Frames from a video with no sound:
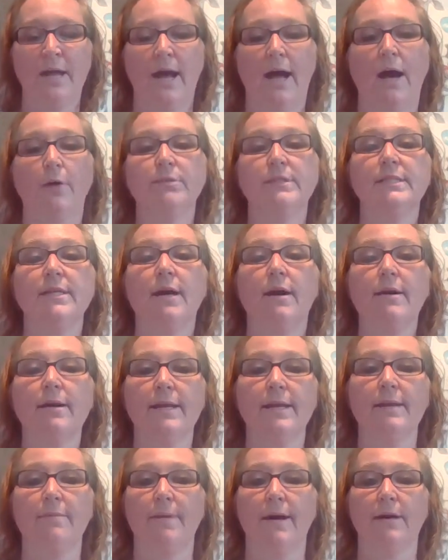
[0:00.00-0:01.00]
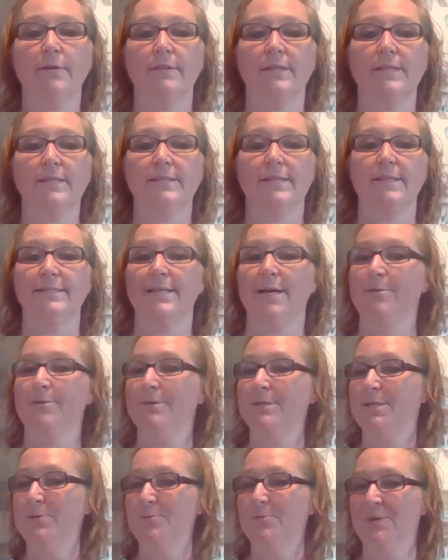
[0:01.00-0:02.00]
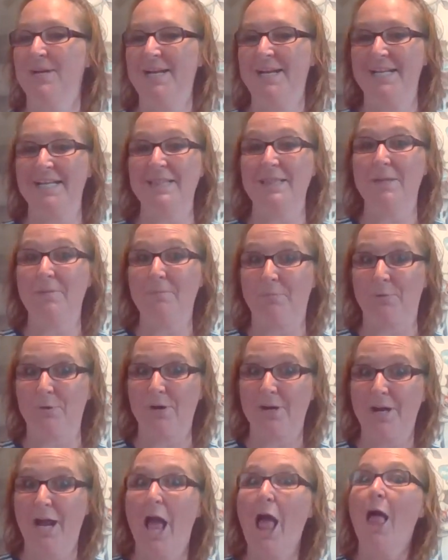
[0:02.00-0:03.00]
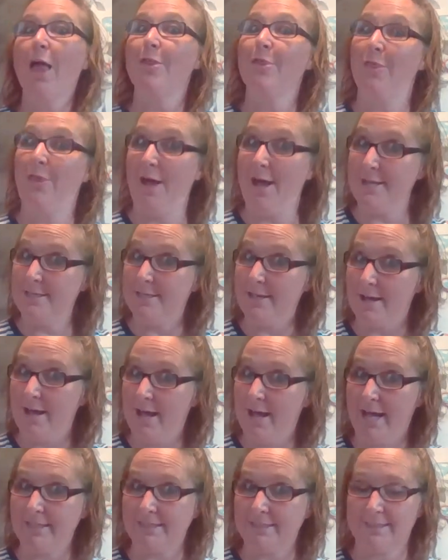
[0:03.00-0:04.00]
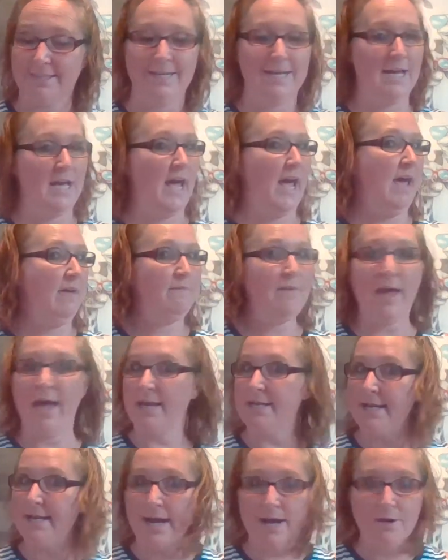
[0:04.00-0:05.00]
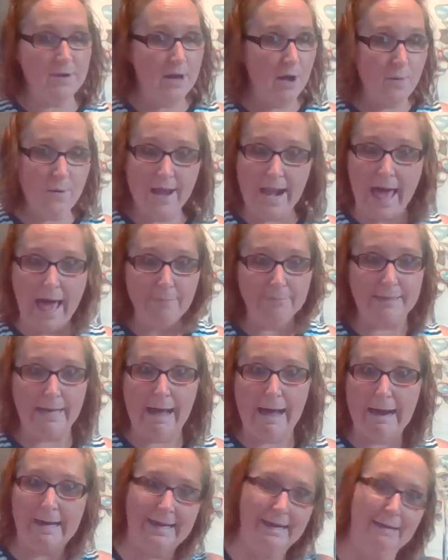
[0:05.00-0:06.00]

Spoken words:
I was talking about this as I was reading the book, The Dot. If you don't know what I'm talking